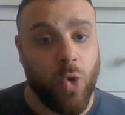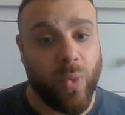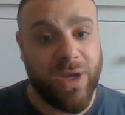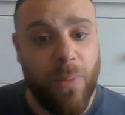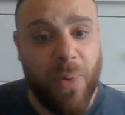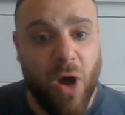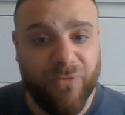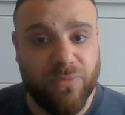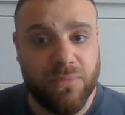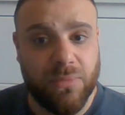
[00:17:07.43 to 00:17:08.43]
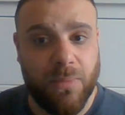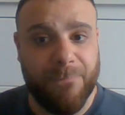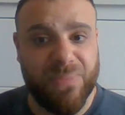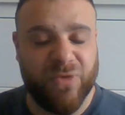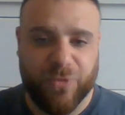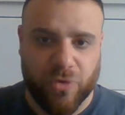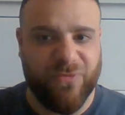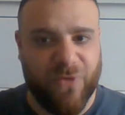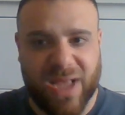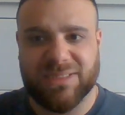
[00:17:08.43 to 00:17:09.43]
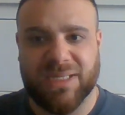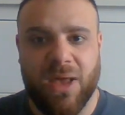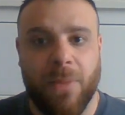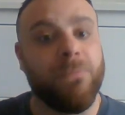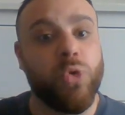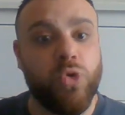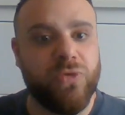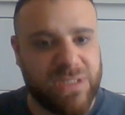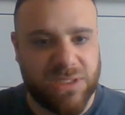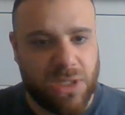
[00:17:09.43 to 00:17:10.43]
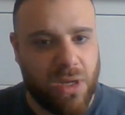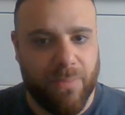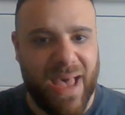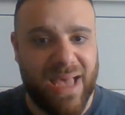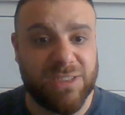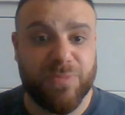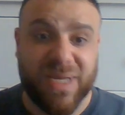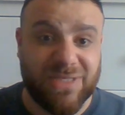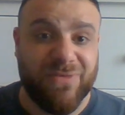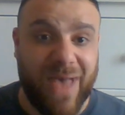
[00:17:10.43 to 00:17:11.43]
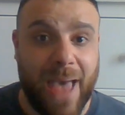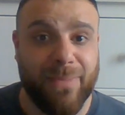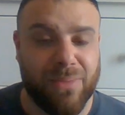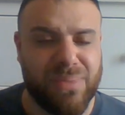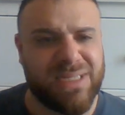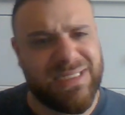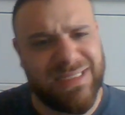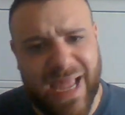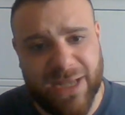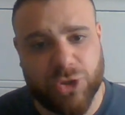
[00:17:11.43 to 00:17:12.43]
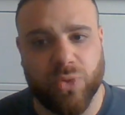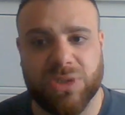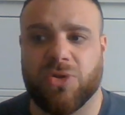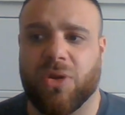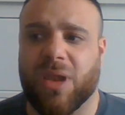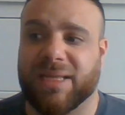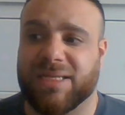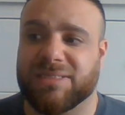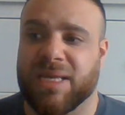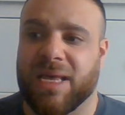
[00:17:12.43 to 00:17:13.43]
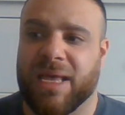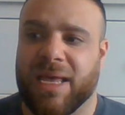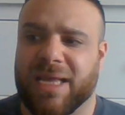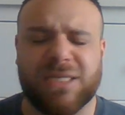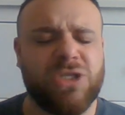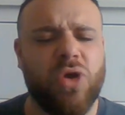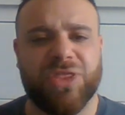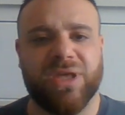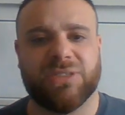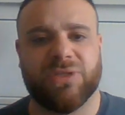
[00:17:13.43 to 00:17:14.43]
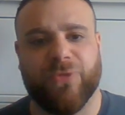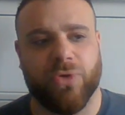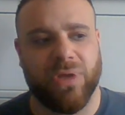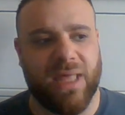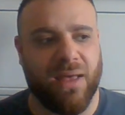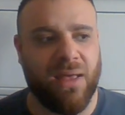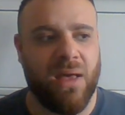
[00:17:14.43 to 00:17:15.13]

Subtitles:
We know apart from Fury fights moves in certain patterns because of habit, because it's natural. It's not like he does a lot of things, Fury, that